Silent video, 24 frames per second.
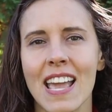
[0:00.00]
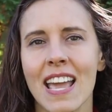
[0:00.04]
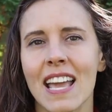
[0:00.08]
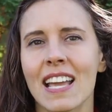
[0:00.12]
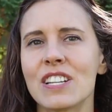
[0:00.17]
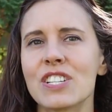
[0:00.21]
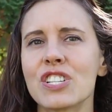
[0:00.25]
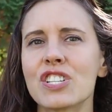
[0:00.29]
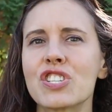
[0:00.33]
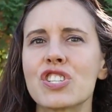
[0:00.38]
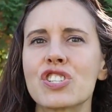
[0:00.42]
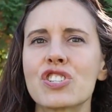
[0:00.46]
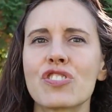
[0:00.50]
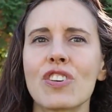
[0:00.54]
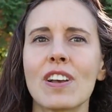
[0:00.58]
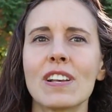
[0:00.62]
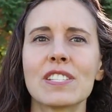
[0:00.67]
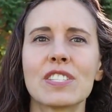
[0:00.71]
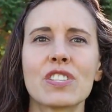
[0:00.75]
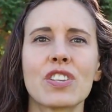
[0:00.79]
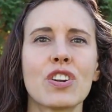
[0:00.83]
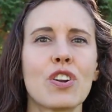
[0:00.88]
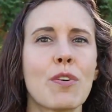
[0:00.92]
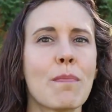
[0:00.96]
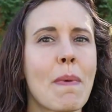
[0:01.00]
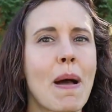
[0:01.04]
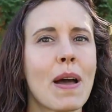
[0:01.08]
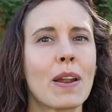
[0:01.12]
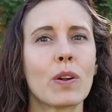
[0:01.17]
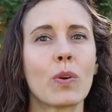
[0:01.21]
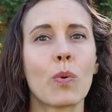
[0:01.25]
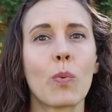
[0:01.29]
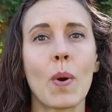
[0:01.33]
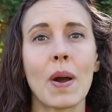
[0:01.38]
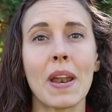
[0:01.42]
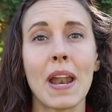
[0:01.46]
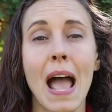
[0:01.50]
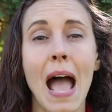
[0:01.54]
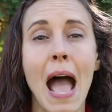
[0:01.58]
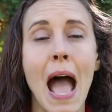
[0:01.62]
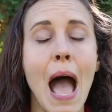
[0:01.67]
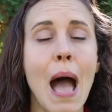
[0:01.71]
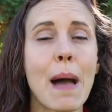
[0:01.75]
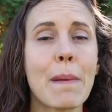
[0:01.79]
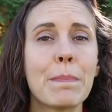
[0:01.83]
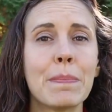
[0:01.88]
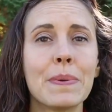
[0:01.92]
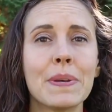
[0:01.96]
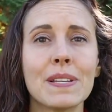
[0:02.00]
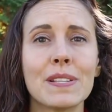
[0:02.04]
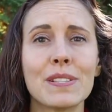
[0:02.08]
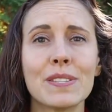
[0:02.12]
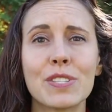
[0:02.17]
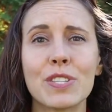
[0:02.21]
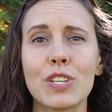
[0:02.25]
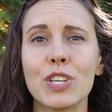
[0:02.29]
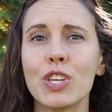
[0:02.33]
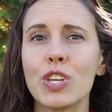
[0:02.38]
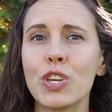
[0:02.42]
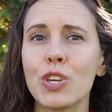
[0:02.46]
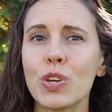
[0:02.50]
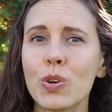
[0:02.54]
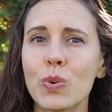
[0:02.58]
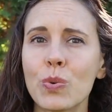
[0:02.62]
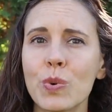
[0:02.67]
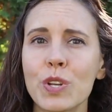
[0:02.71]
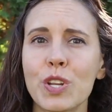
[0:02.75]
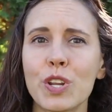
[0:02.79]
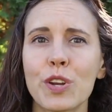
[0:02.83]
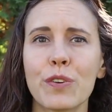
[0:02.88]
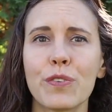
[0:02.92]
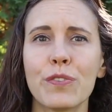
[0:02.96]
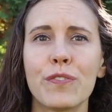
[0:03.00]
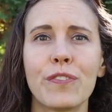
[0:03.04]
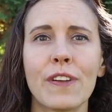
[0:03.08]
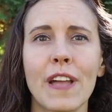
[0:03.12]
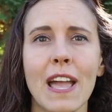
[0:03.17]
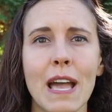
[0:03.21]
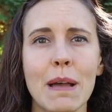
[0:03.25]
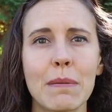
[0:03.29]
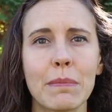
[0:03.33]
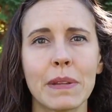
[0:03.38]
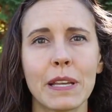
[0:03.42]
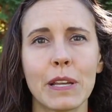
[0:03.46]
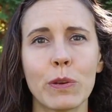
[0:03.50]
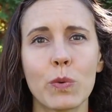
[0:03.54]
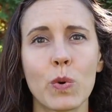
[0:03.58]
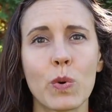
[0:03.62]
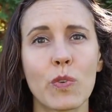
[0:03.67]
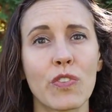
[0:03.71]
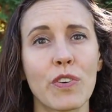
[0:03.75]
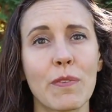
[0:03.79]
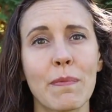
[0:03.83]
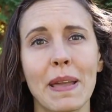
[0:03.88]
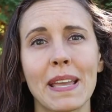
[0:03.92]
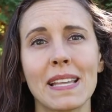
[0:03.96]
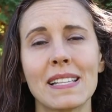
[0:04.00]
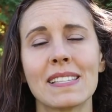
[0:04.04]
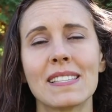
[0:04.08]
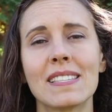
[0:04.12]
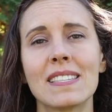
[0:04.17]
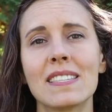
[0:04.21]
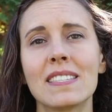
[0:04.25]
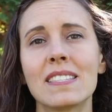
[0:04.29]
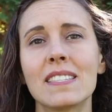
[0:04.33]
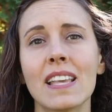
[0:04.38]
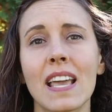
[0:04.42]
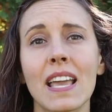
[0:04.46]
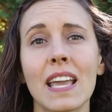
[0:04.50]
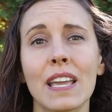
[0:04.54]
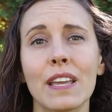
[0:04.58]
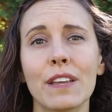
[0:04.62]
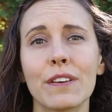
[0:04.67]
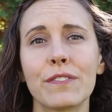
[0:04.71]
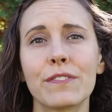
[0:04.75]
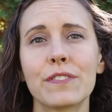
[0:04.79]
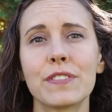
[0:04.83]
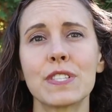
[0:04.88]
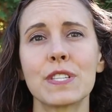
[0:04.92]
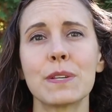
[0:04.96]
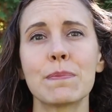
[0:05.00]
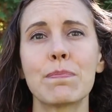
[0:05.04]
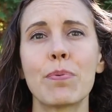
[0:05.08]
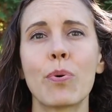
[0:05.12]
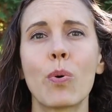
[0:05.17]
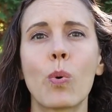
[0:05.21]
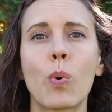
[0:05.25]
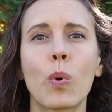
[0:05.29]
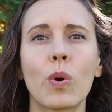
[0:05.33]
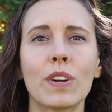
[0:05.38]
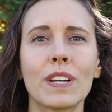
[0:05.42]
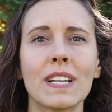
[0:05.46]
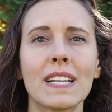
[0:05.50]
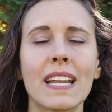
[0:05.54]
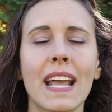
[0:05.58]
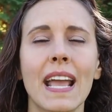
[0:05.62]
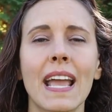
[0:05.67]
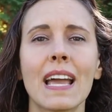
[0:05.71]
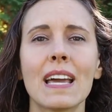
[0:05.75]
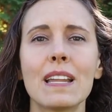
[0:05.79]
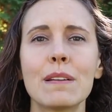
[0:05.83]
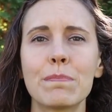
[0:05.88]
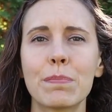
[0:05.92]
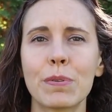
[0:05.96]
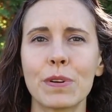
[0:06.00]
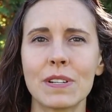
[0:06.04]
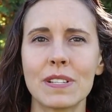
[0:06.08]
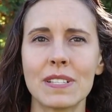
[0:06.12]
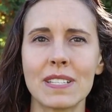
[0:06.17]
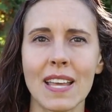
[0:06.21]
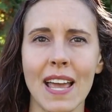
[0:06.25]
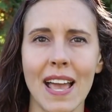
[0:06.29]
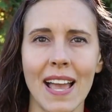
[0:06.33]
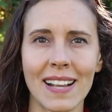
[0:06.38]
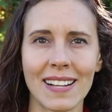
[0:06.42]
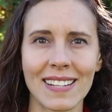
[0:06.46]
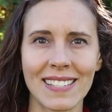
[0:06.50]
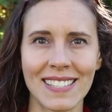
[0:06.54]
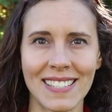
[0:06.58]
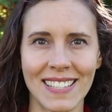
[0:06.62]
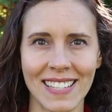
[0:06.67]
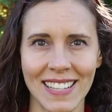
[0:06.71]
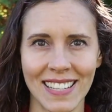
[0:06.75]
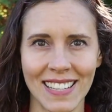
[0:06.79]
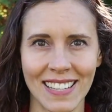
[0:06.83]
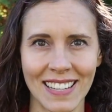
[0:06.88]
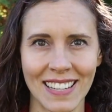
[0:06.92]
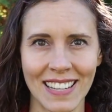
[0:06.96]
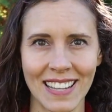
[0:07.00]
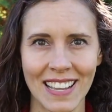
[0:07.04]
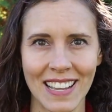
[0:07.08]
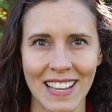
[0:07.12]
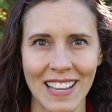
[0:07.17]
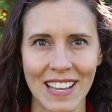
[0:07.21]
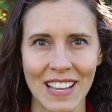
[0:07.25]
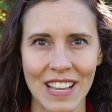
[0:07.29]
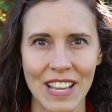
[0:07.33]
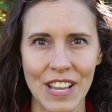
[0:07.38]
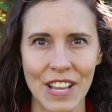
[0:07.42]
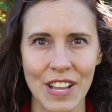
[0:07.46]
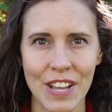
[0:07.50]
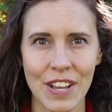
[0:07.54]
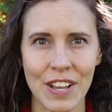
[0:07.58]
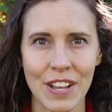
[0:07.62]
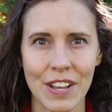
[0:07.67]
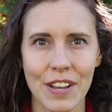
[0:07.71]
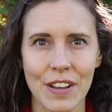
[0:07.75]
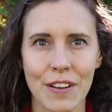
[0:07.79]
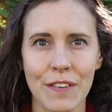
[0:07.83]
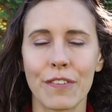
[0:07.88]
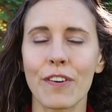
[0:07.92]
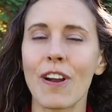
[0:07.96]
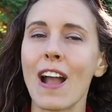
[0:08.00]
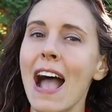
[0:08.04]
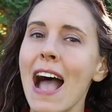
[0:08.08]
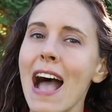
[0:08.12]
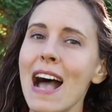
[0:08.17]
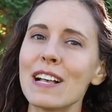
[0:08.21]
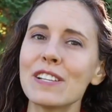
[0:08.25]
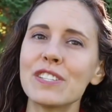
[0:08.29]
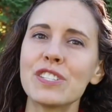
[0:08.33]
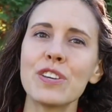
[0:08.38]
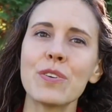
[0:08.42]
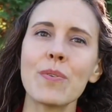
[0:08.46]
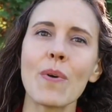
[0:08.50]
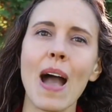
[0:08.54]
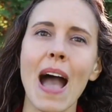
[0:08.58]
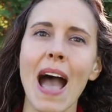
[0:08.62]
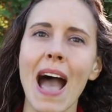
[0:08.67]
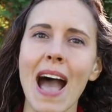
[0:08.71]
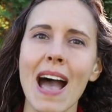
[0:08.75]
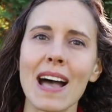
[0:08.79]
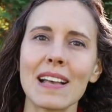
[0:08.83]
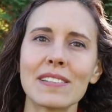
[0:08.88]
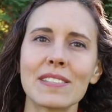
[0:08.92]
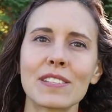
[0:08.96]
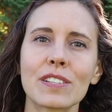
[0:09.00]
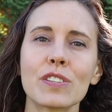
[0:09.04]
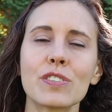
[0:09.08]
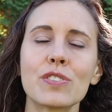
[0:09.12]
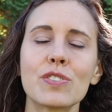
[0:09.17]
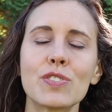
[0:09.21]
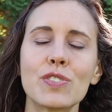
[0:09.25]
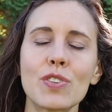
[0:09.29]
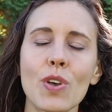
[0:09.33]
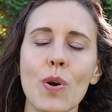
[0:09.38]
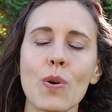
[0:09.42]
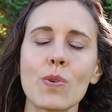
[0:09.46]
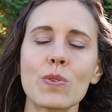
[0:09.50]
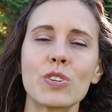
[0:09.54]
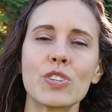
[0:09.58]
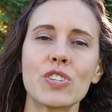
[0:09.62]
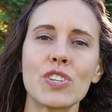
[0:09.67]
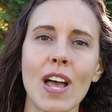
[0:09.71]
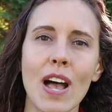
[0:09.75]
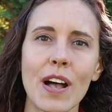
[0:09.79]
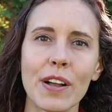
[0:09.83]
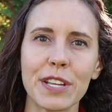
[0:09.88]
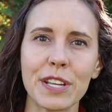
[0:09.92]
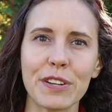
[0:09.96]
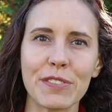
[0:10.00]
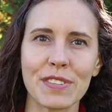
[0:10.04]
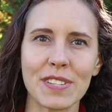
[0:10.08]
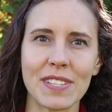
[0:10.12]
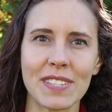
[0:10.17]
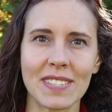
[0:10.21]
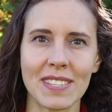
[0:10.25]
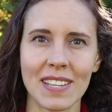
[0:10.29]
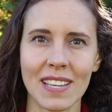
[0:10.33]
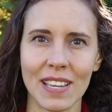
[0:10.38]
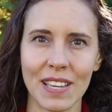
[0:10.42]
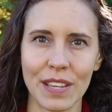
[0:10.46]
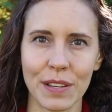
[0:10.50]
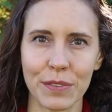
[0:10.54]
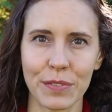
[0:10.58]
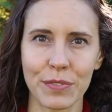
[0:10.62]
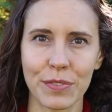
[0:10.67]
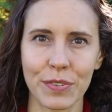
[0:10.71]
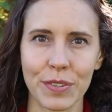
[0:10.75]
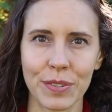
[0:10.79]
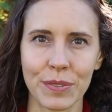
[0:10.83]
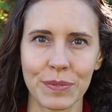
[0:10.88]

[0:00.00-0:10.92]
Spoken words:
And just trust that no matter what happens, you and your family will remain safe, supported, and protected. For as you ask, so shall you receive.